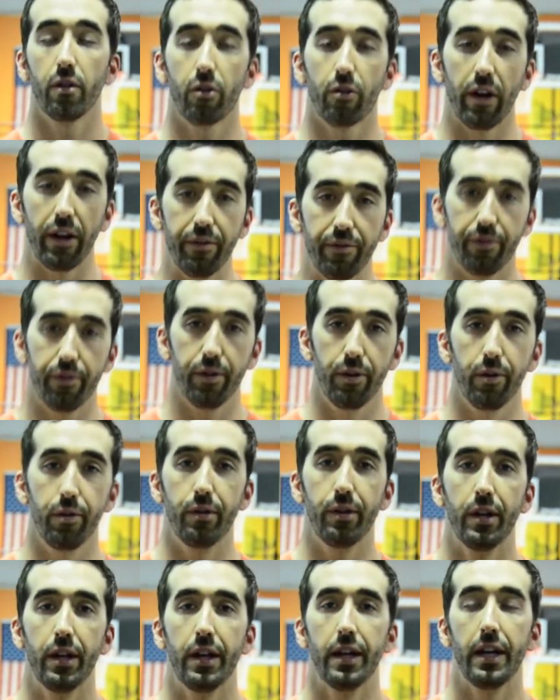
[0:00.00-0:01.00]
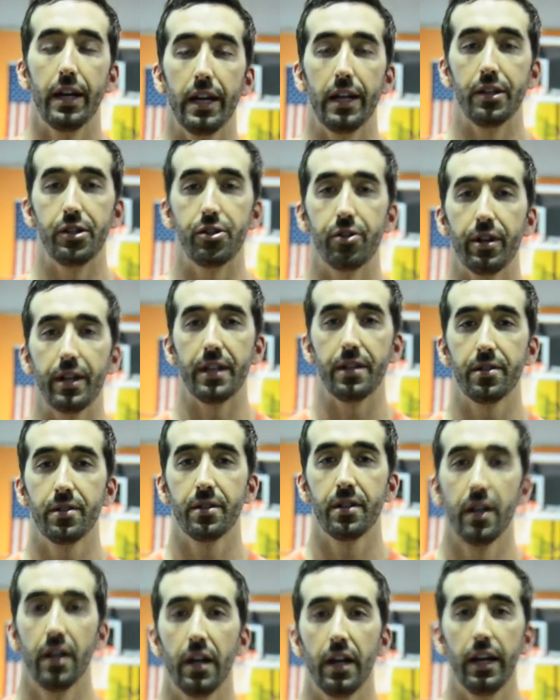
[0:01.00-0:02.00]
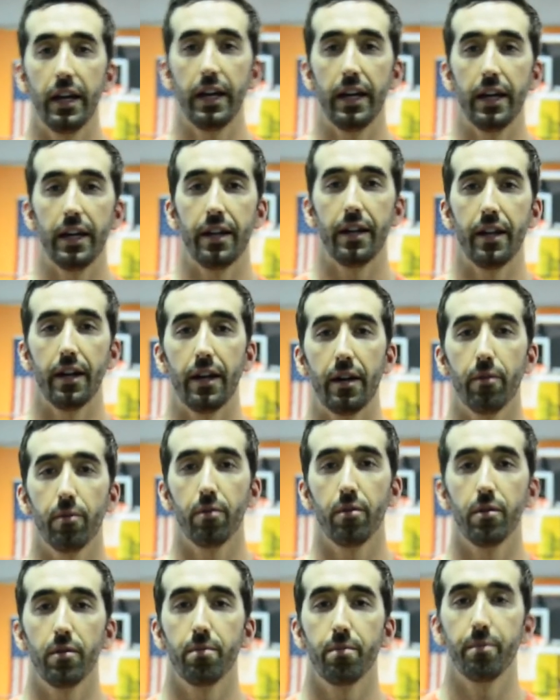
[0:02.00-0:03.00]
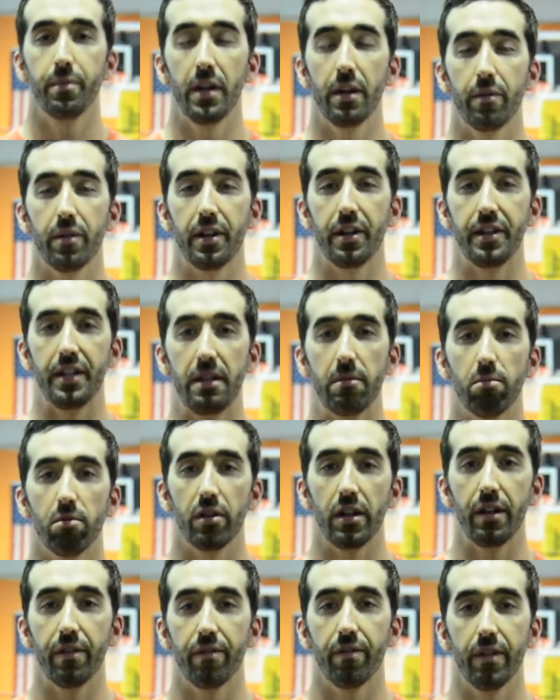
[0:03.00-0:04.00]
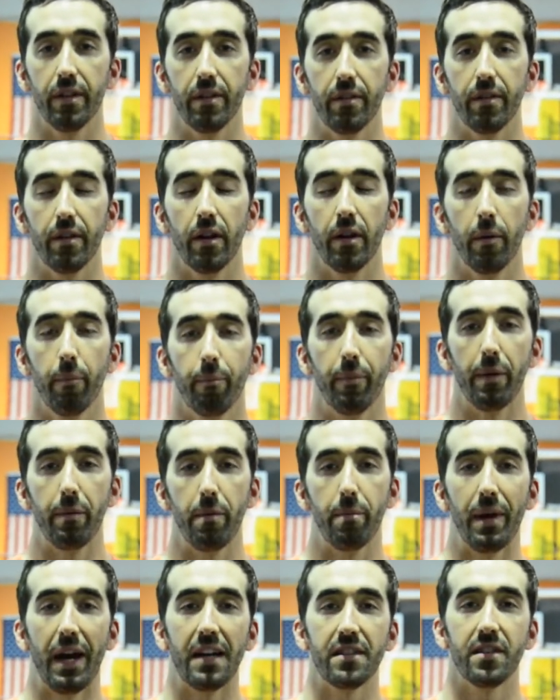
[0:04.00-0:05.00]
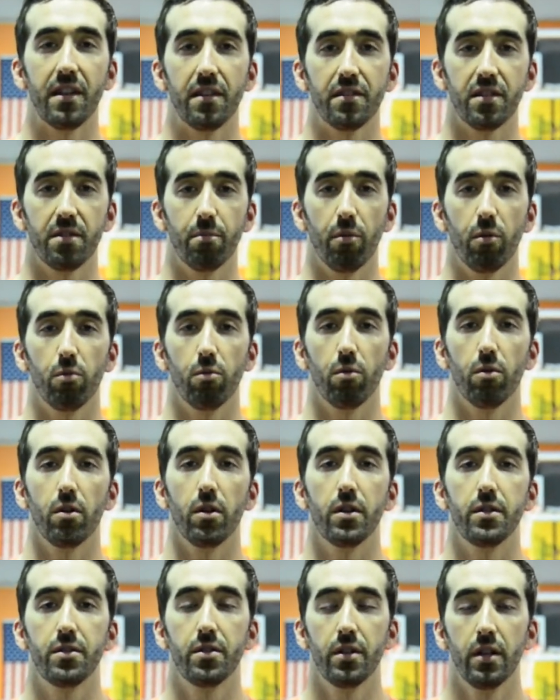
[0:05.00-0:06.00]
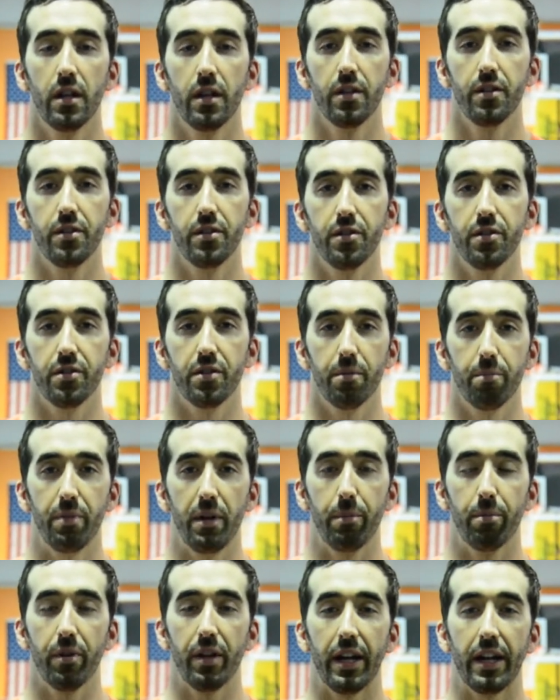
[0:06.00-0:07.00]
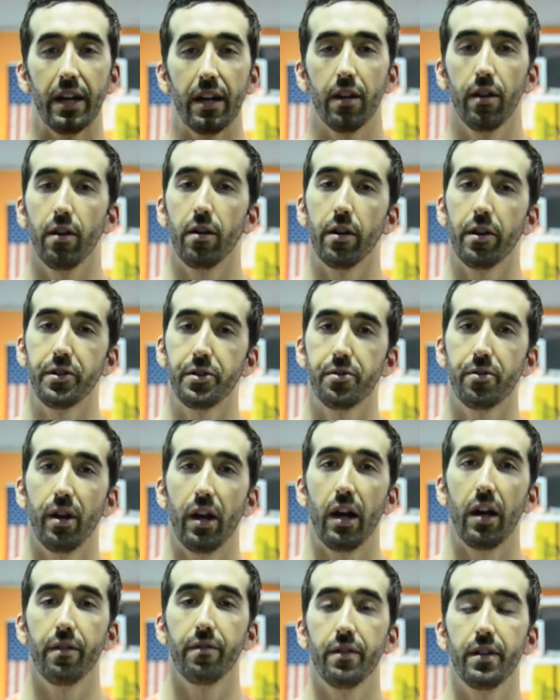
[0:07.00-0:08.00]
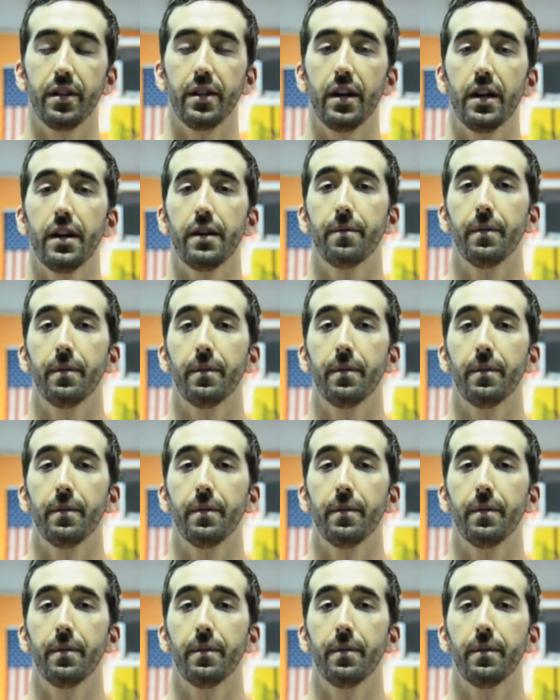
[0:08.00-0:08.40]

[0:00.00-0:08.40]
great food and drinks, and we'll be able to debrief and maybe pass out some awards to some people that got longest drive and